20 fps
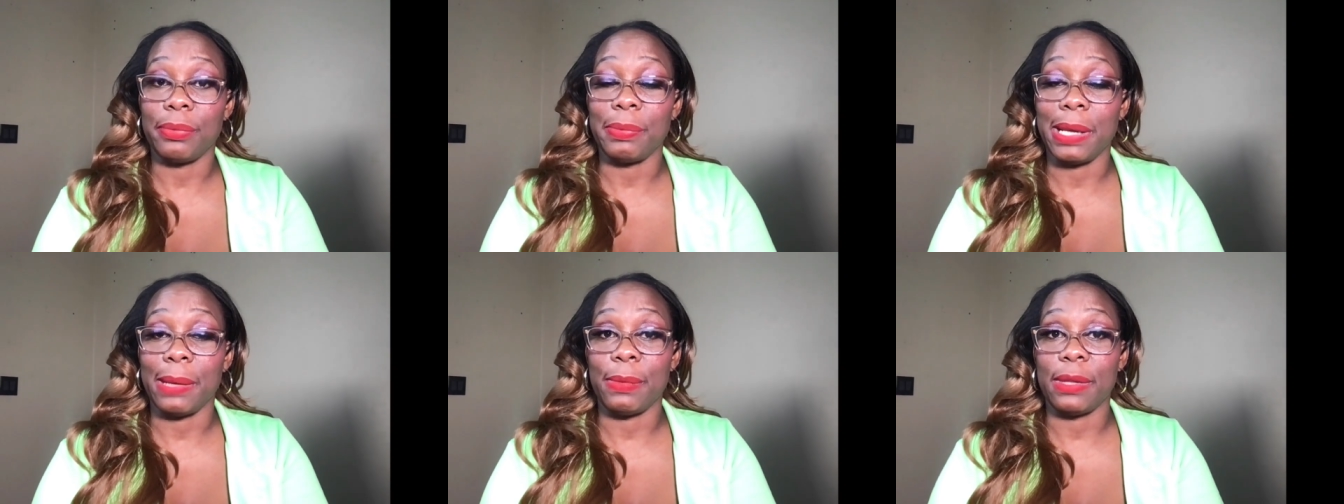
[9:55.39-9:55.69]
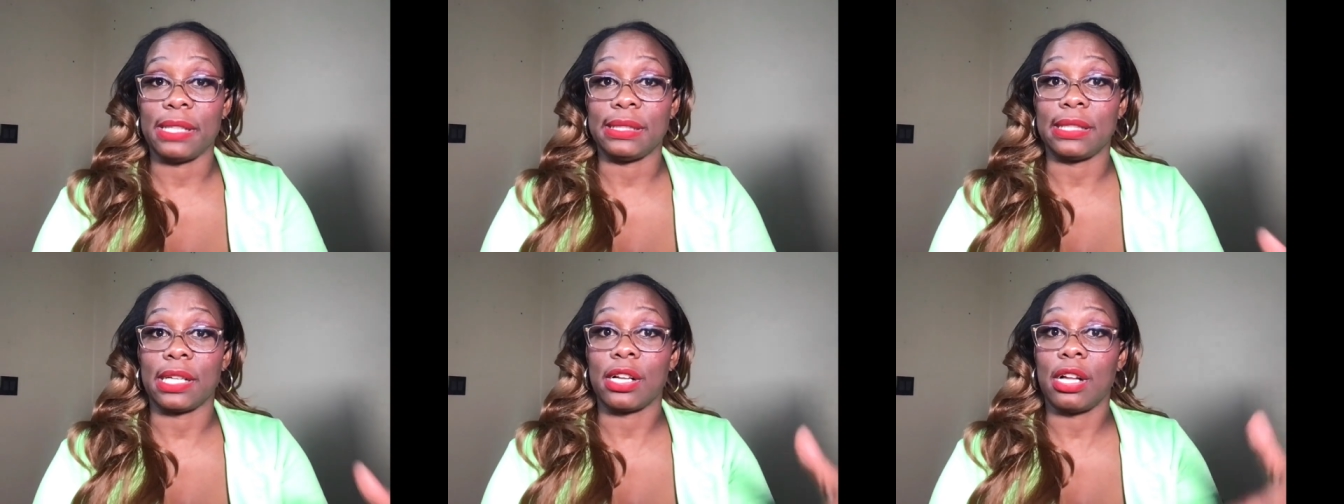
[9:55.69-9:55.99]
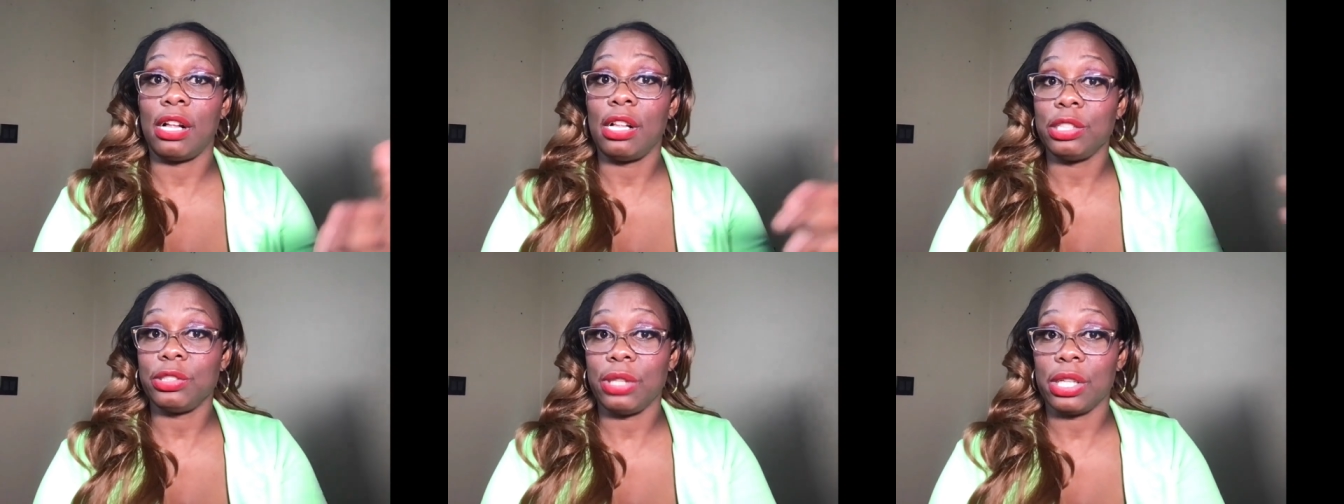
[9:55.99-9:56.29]
Maybe it's a
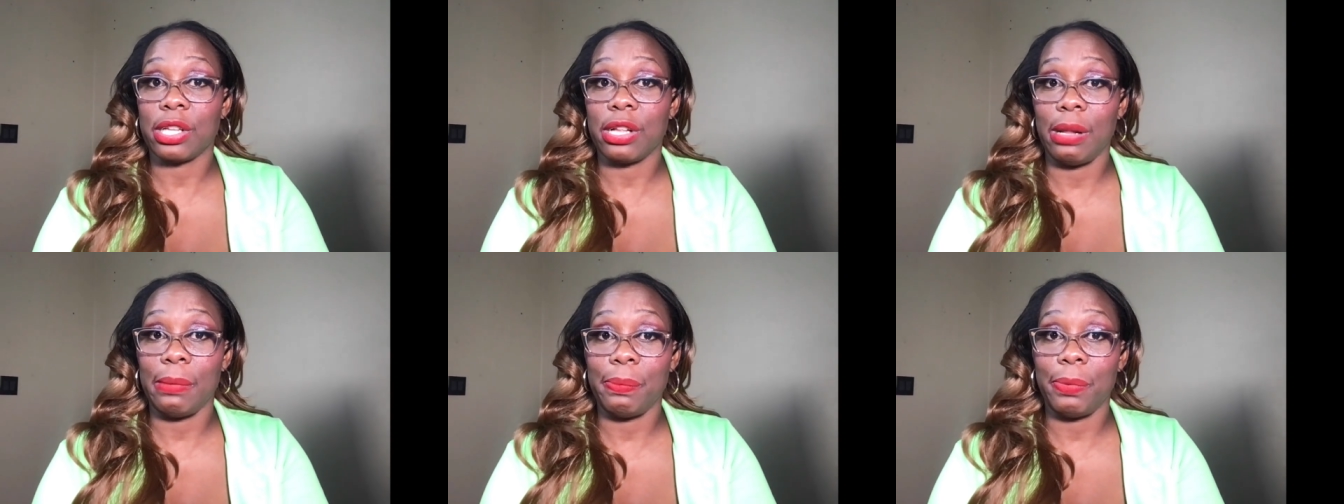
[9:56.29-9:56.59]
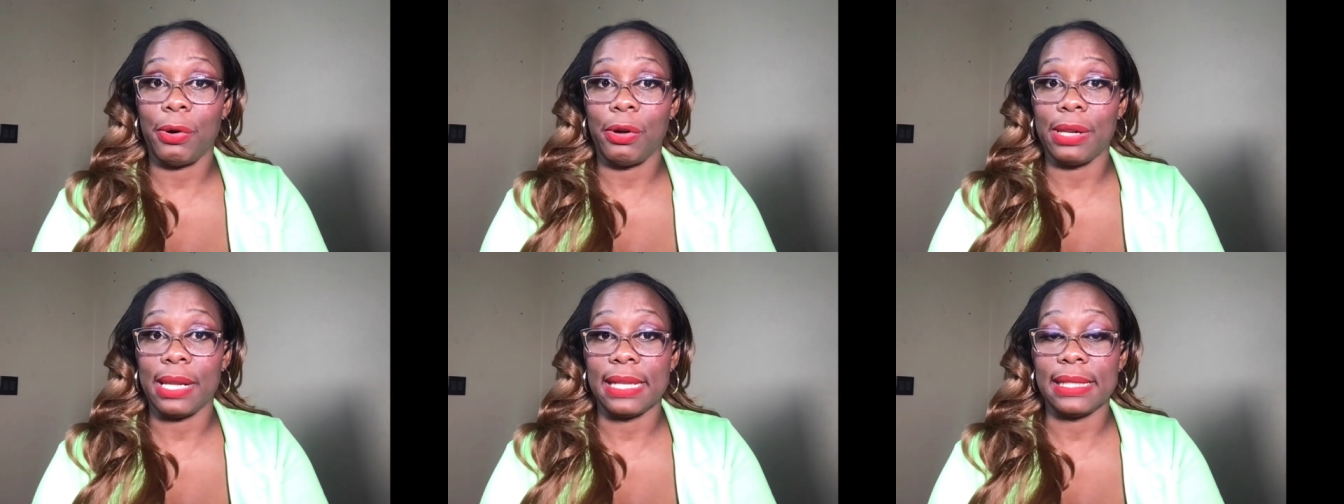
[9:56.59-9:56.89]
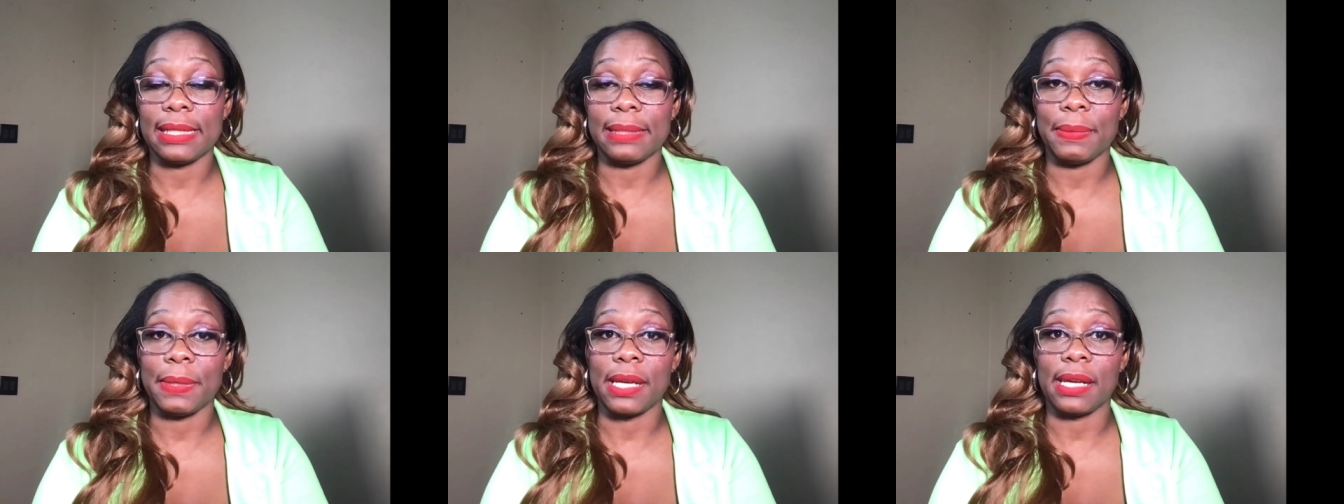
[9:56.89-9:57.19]
cultural
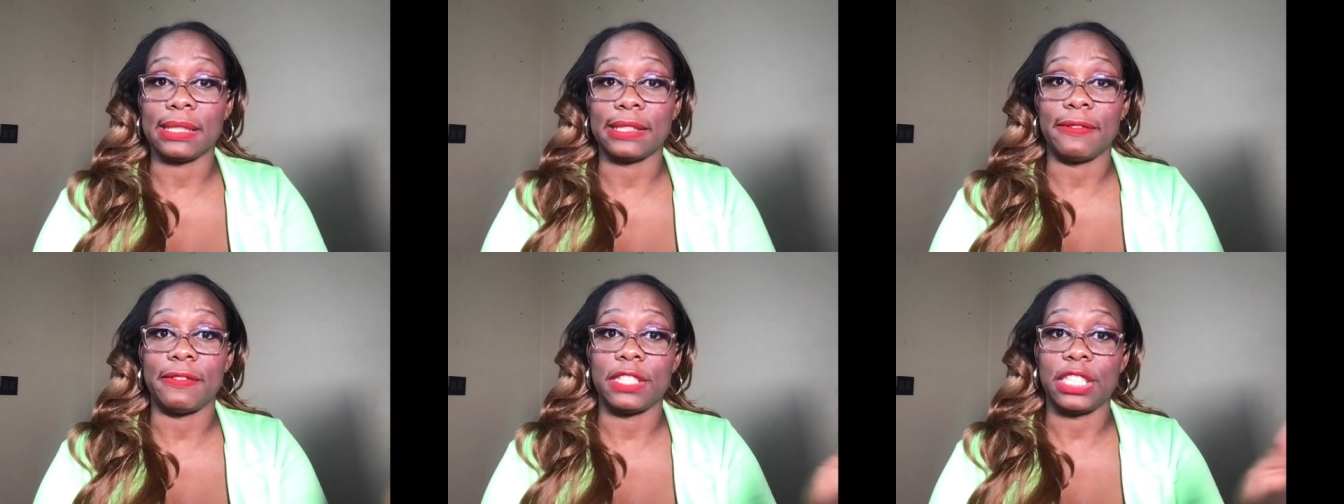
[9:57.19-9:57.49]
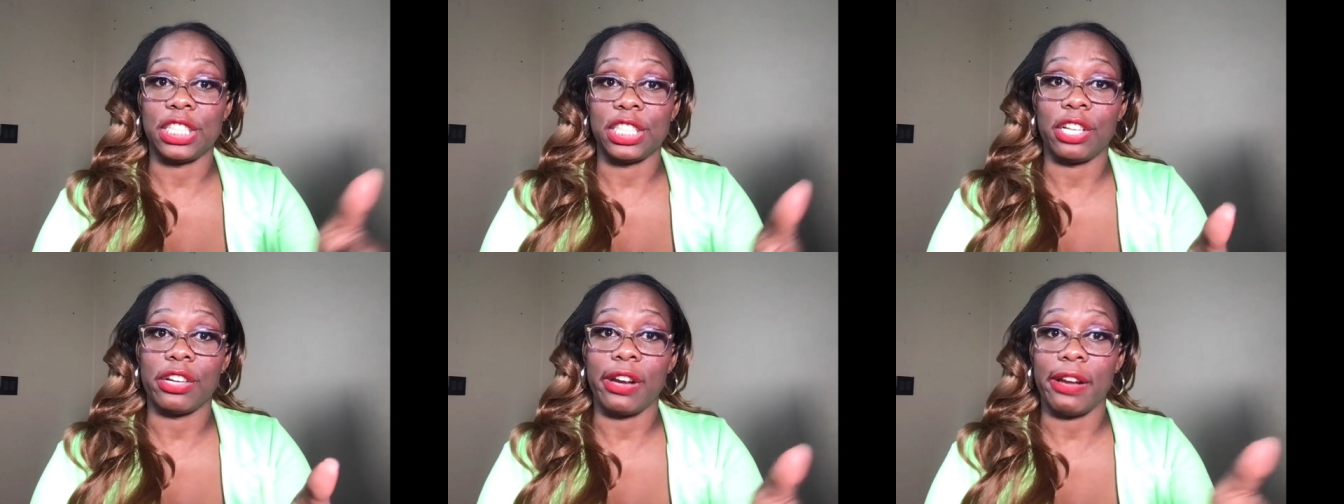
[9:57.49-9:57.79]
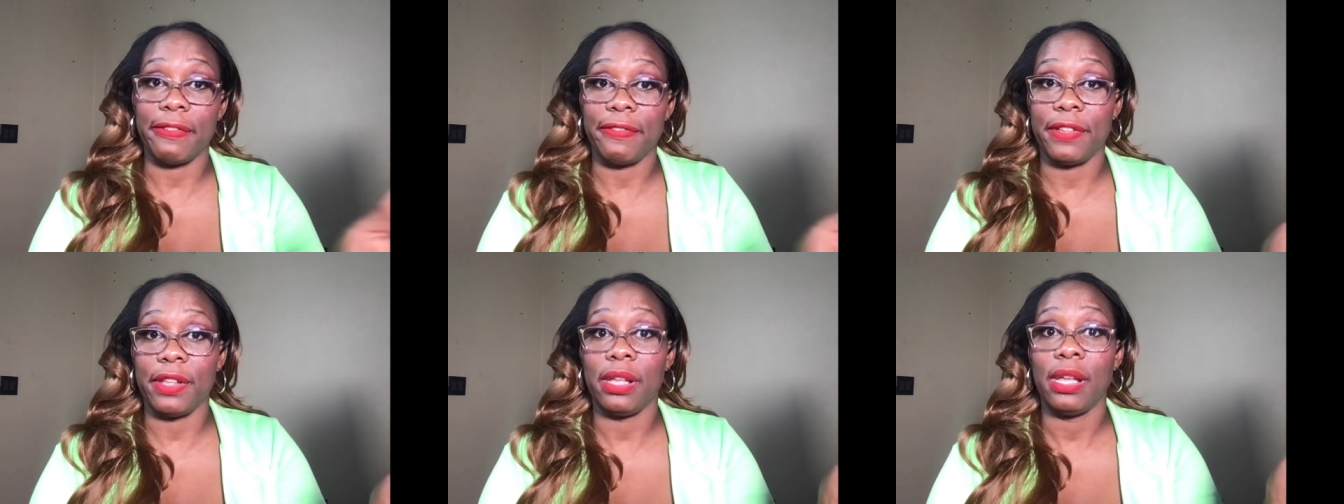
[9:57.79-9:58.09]
component because of the
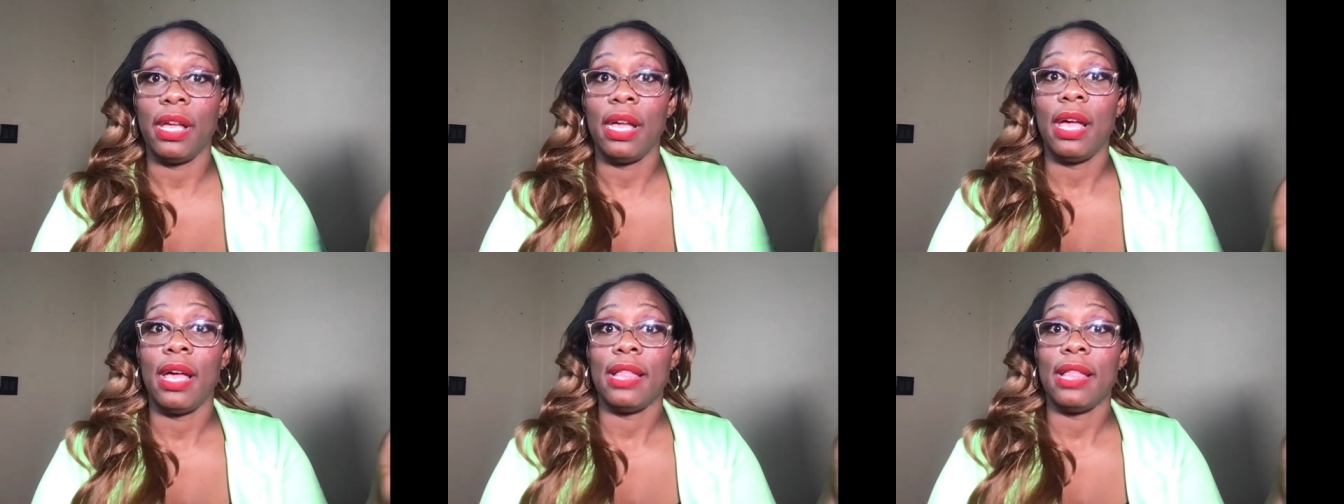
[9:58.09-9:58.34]
geography